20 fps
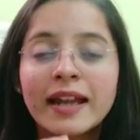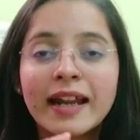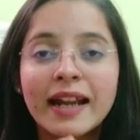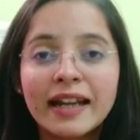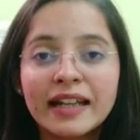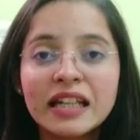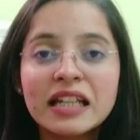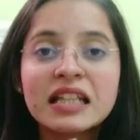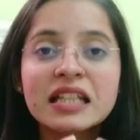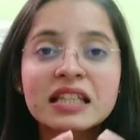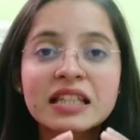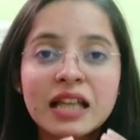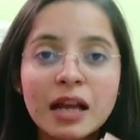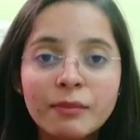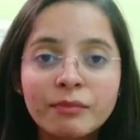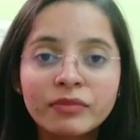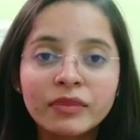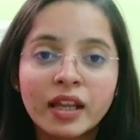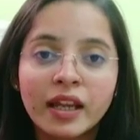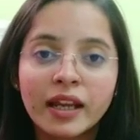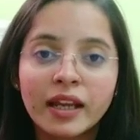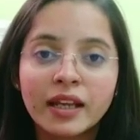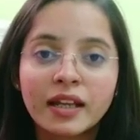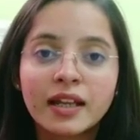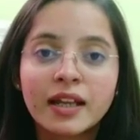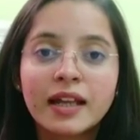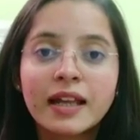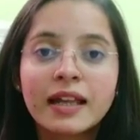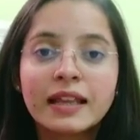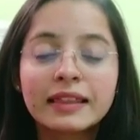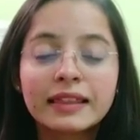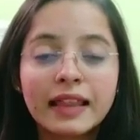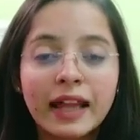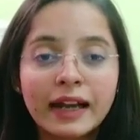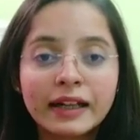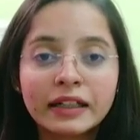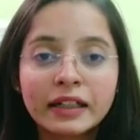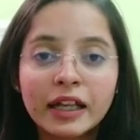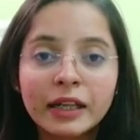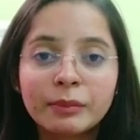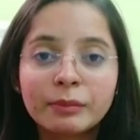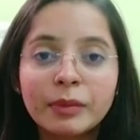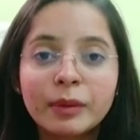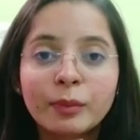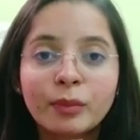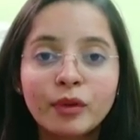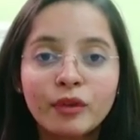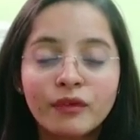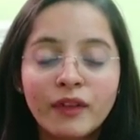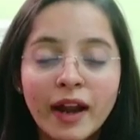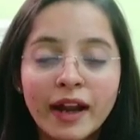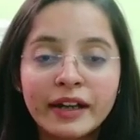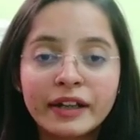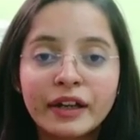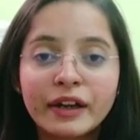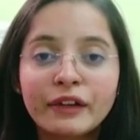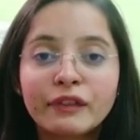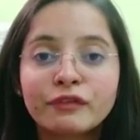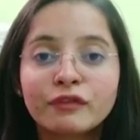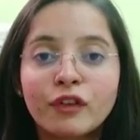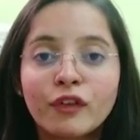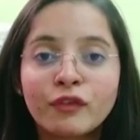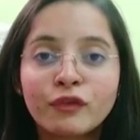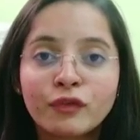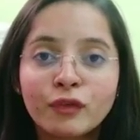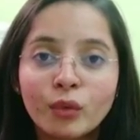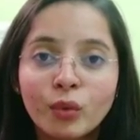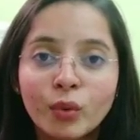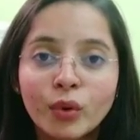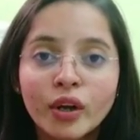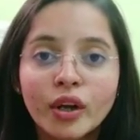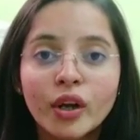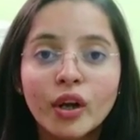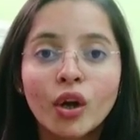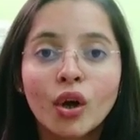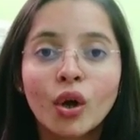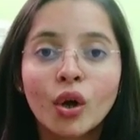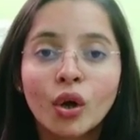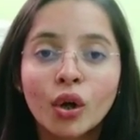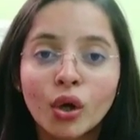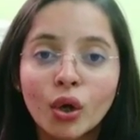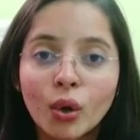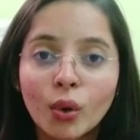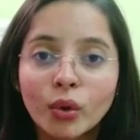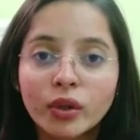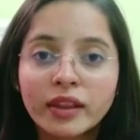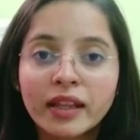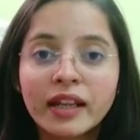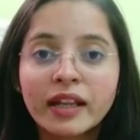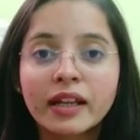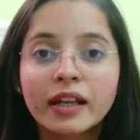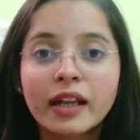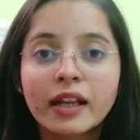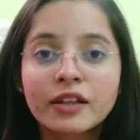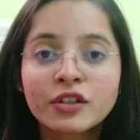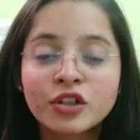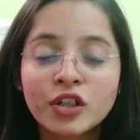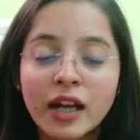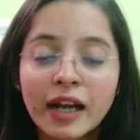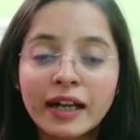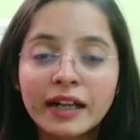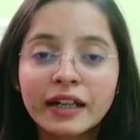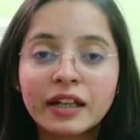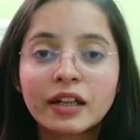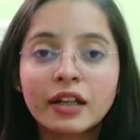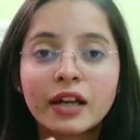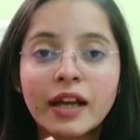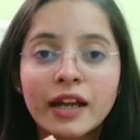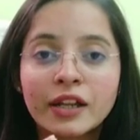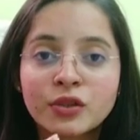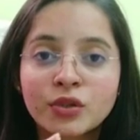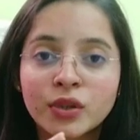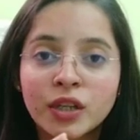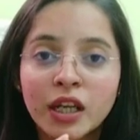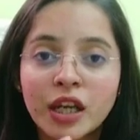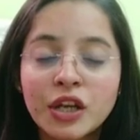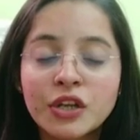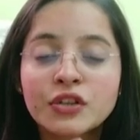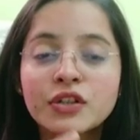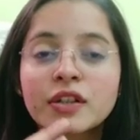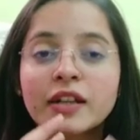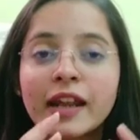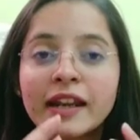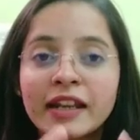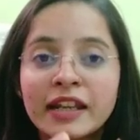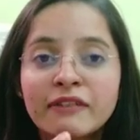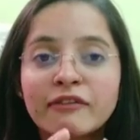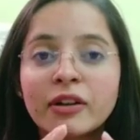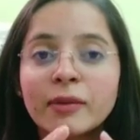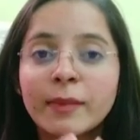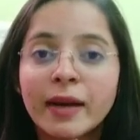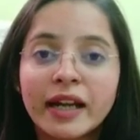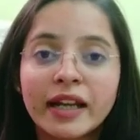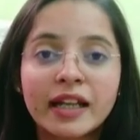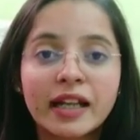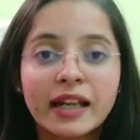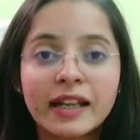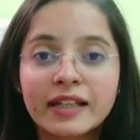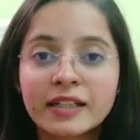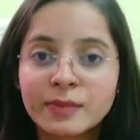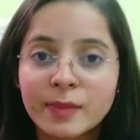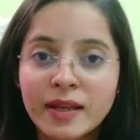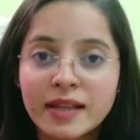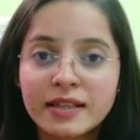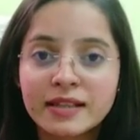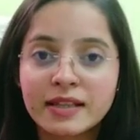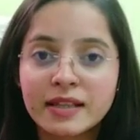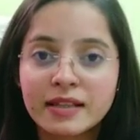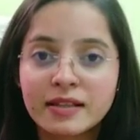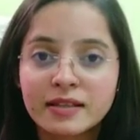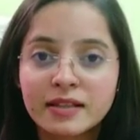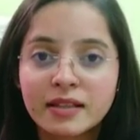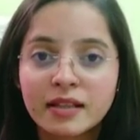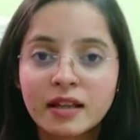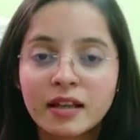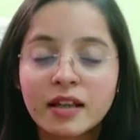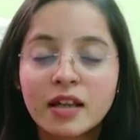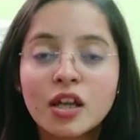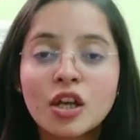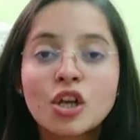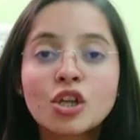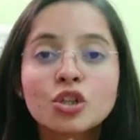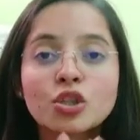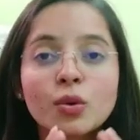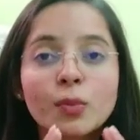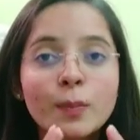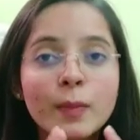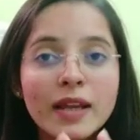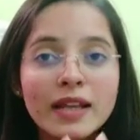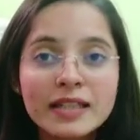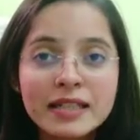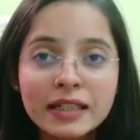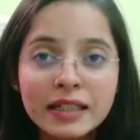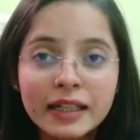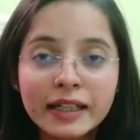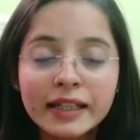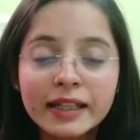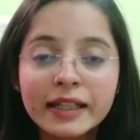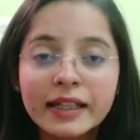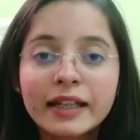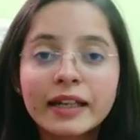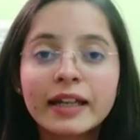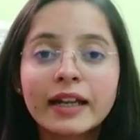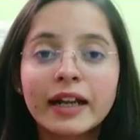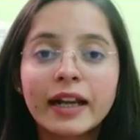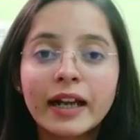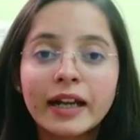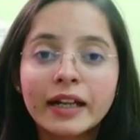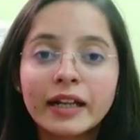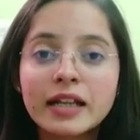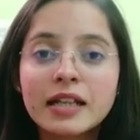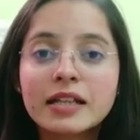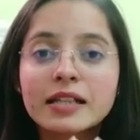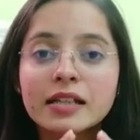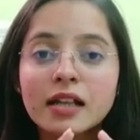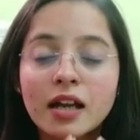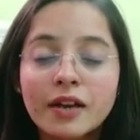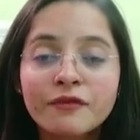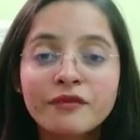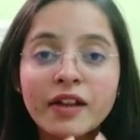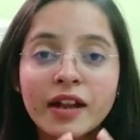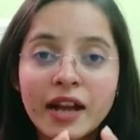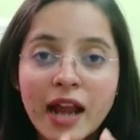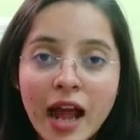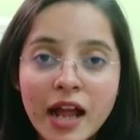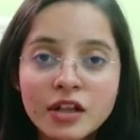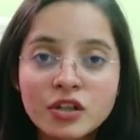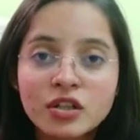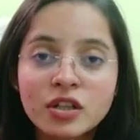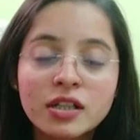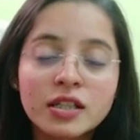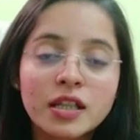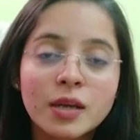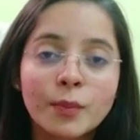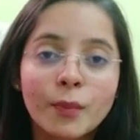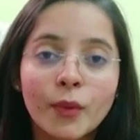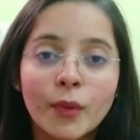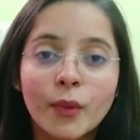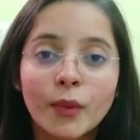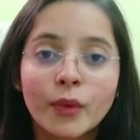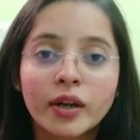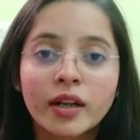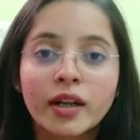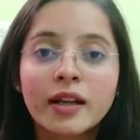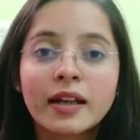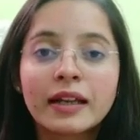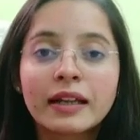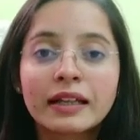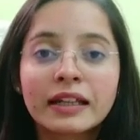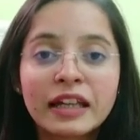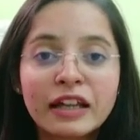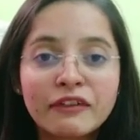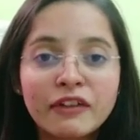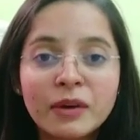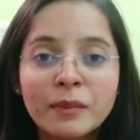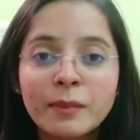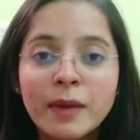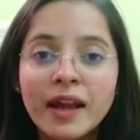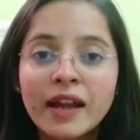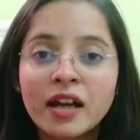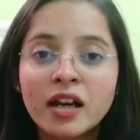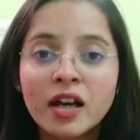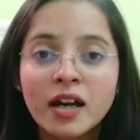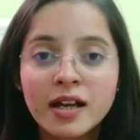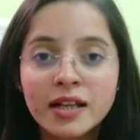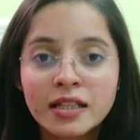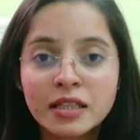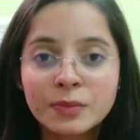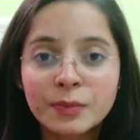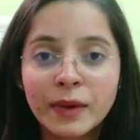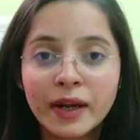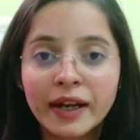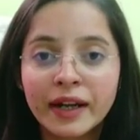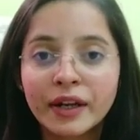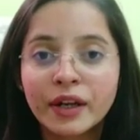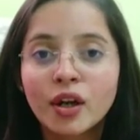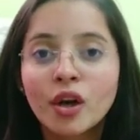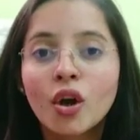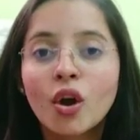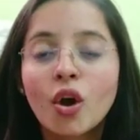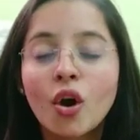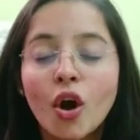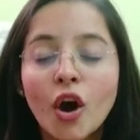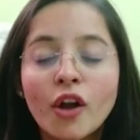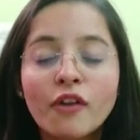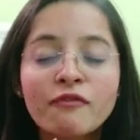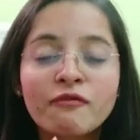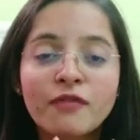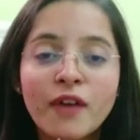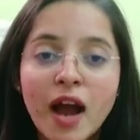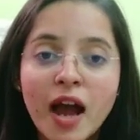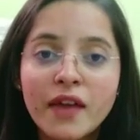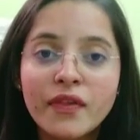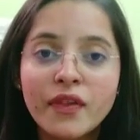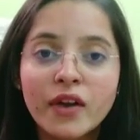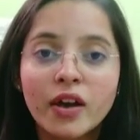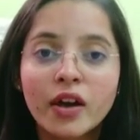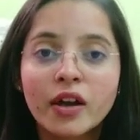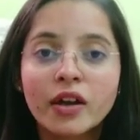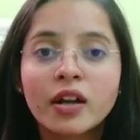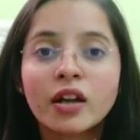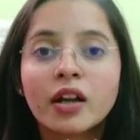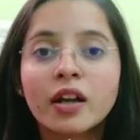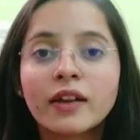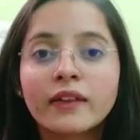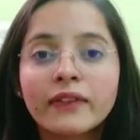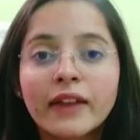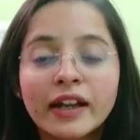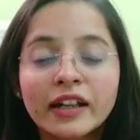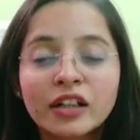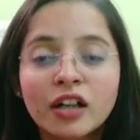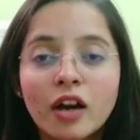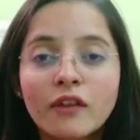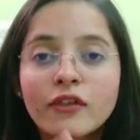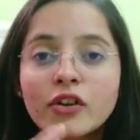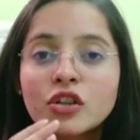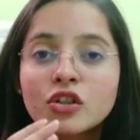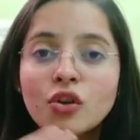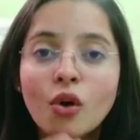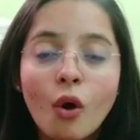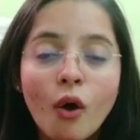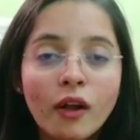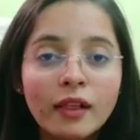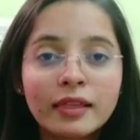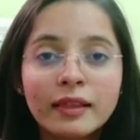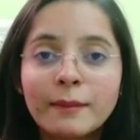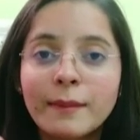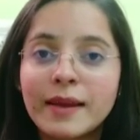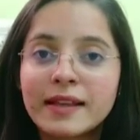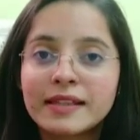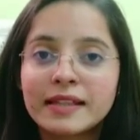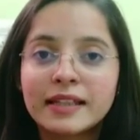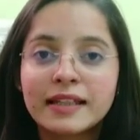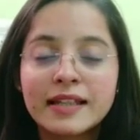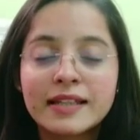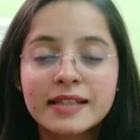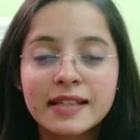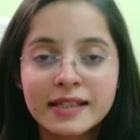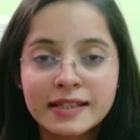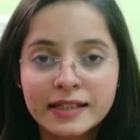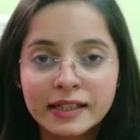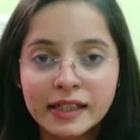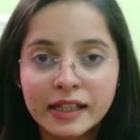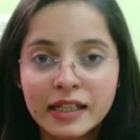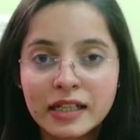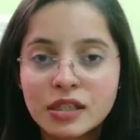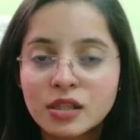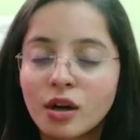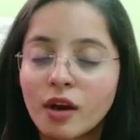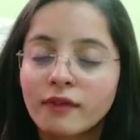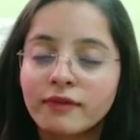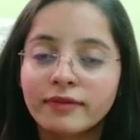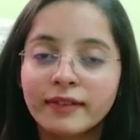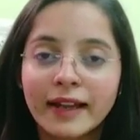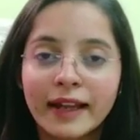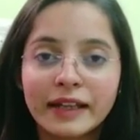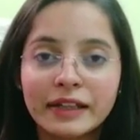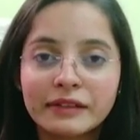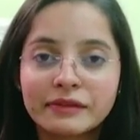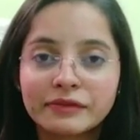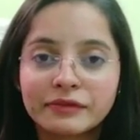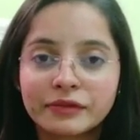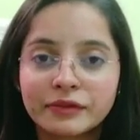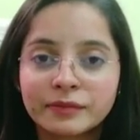It is something that can be provided for food, clothing, shelter, education, and even medical expenses. So basically, it is a financial support given by husband or father that covers all the basic necessities of life.